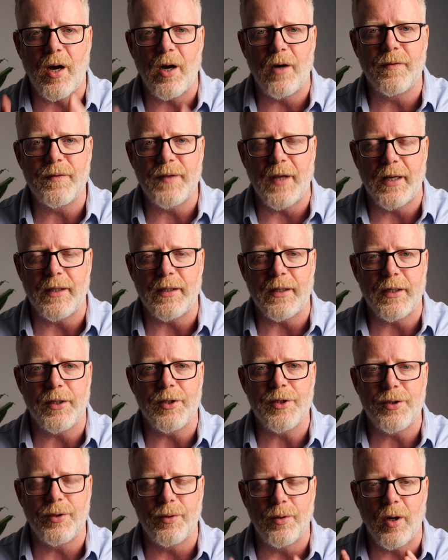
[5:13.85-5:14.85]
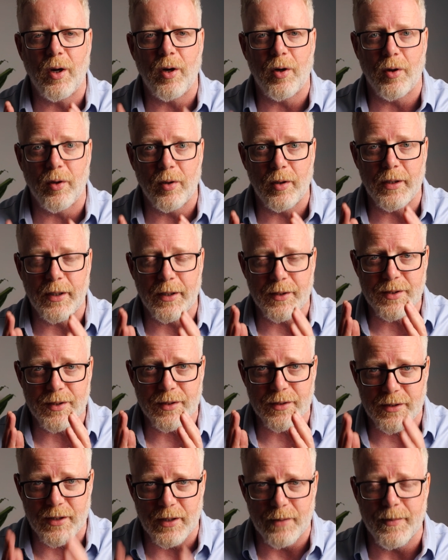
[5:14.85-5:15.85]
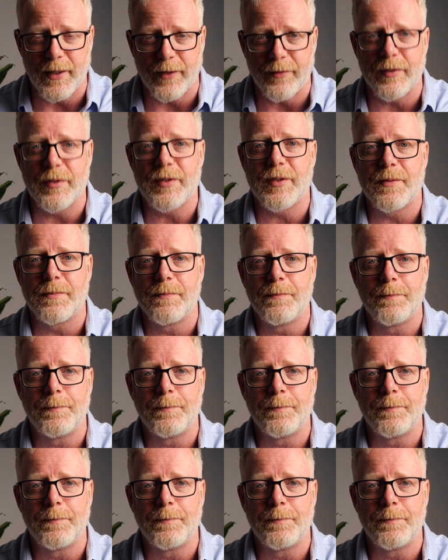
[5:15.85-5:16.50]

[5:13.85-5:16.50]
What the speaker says: of that issue or its demerits.